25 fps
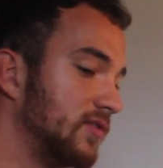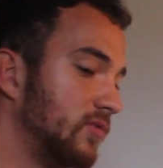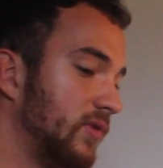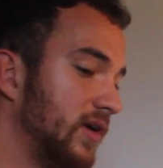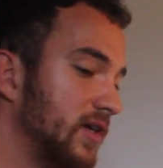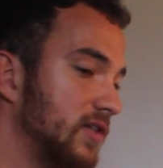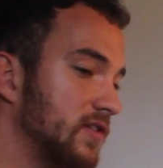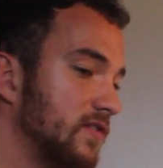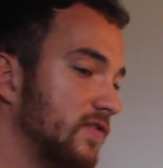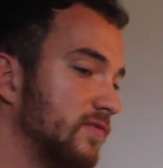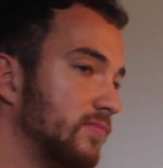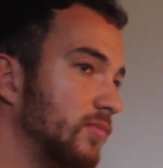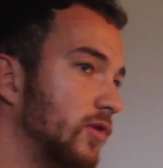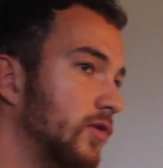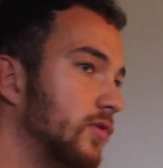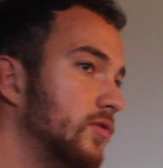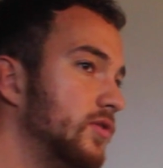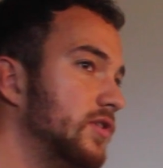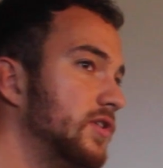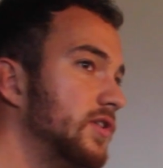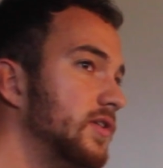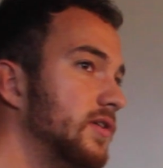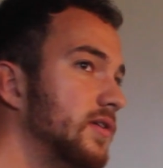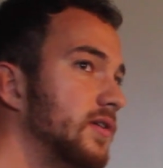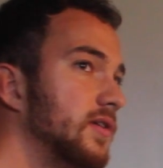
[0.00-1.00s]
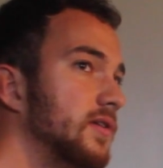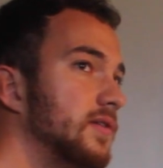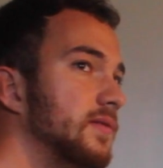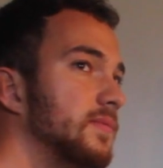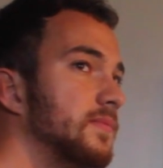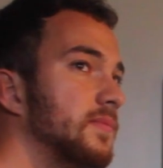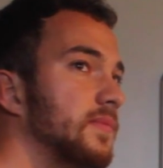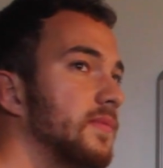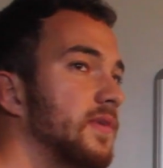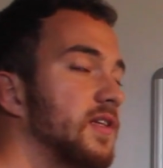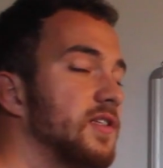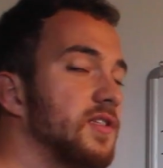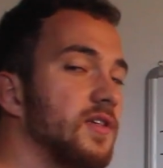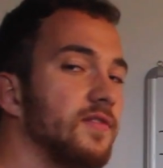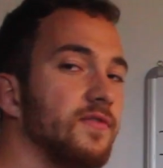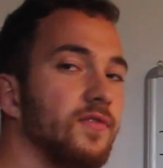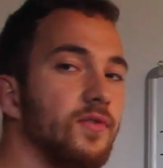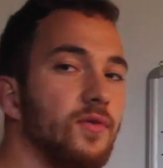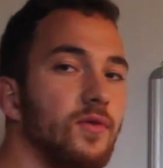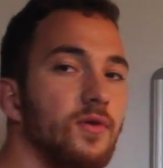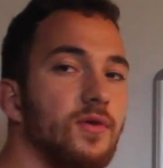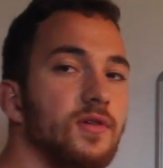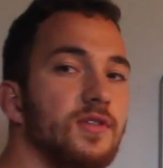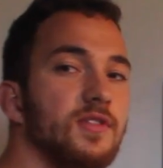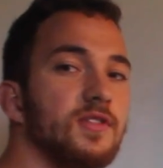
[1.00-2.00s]
the range of motion is of
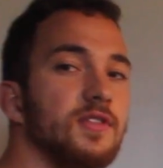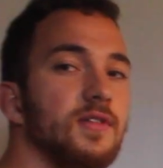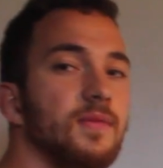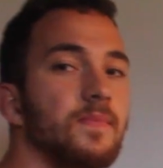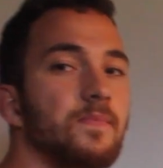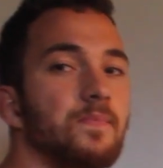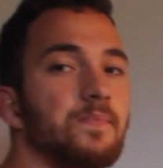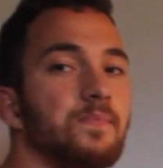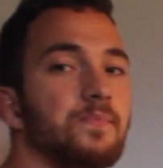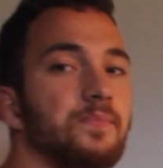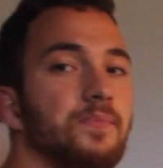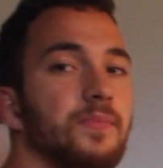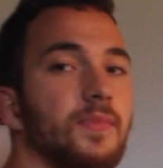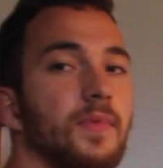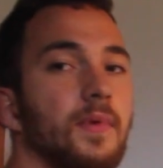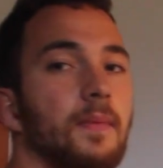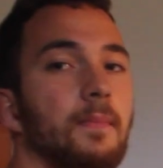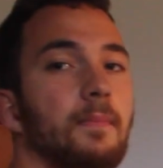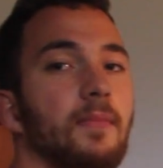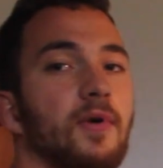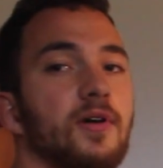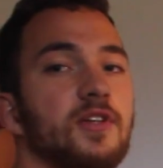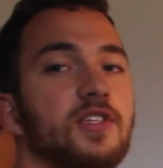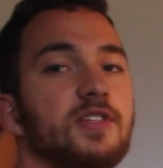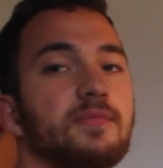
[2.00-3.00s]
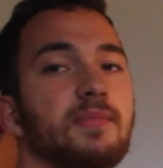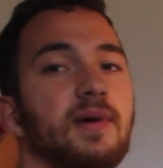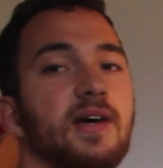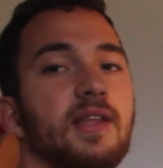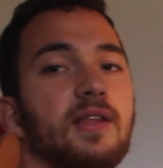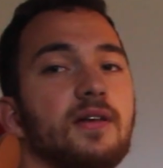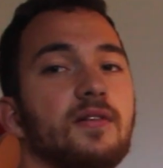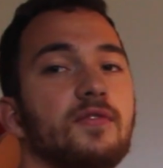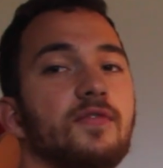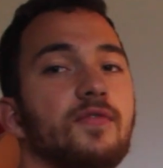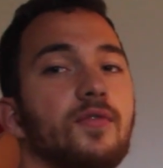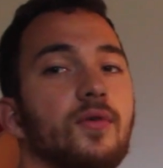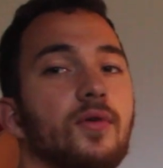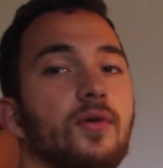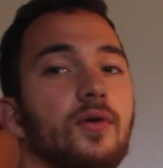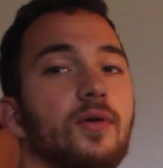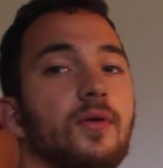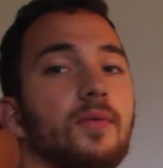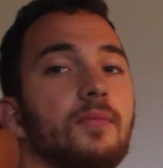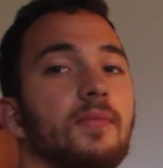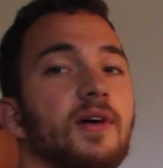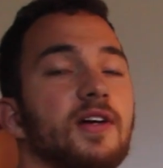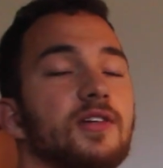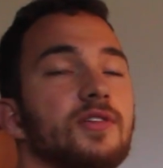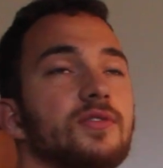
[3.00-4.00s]
course much better
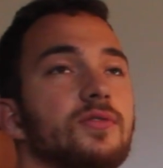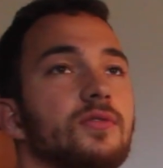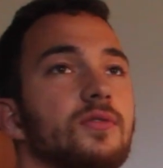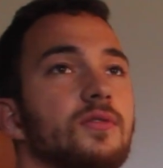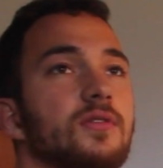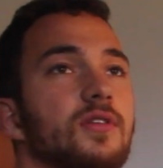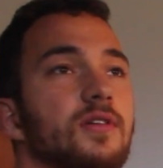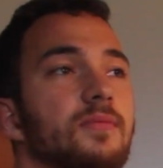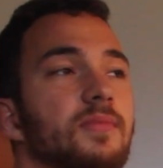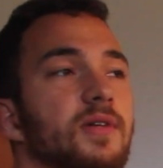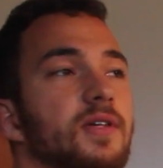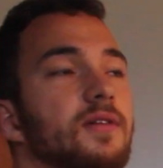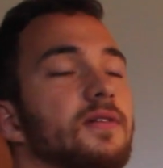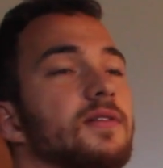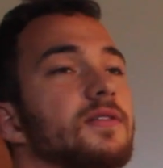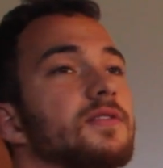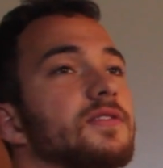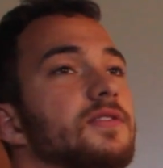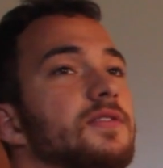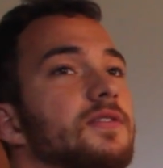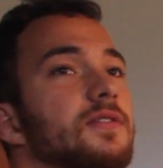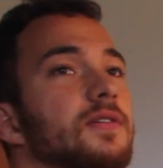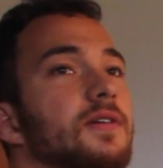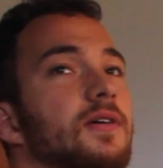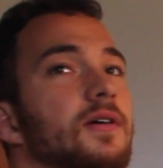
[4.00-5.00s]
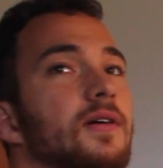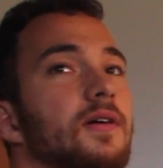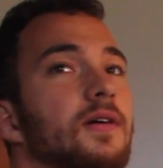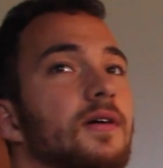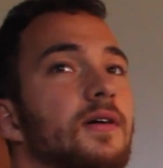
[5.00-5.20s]
for my shoulder, because